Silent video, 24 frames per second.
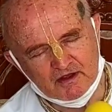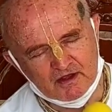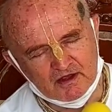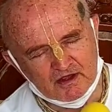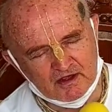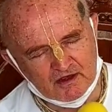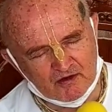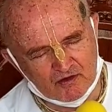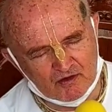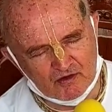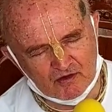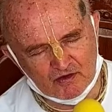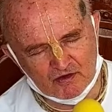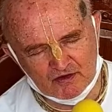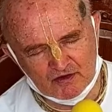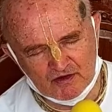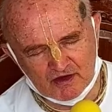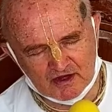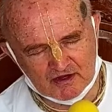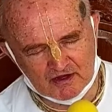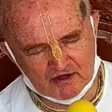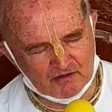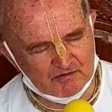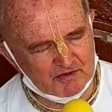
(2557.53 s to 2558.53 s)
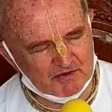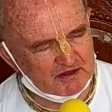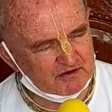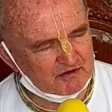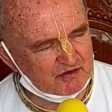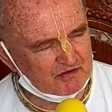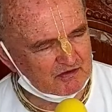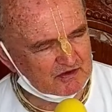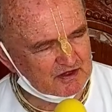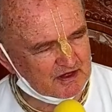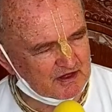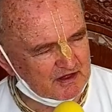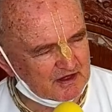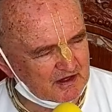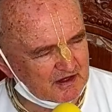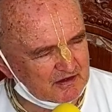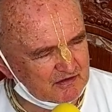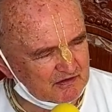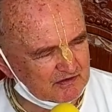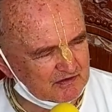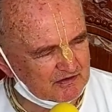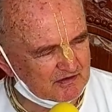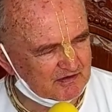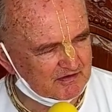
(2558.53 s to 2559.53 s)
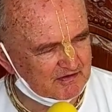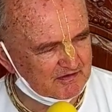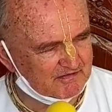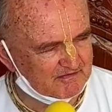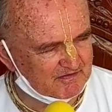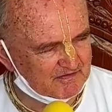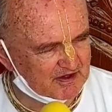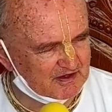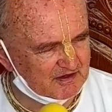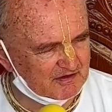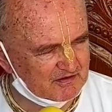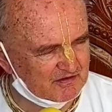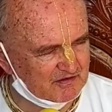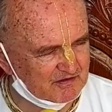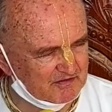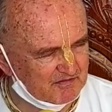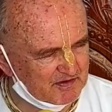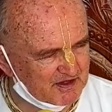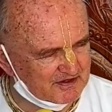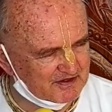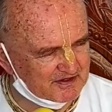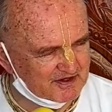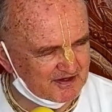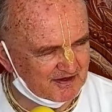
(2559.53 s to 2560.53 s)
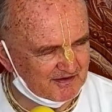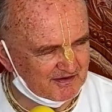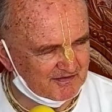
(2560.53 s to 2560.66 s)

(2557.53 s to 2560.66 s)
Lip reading: Oh, you are coming to Radhakund. Very good. Please come.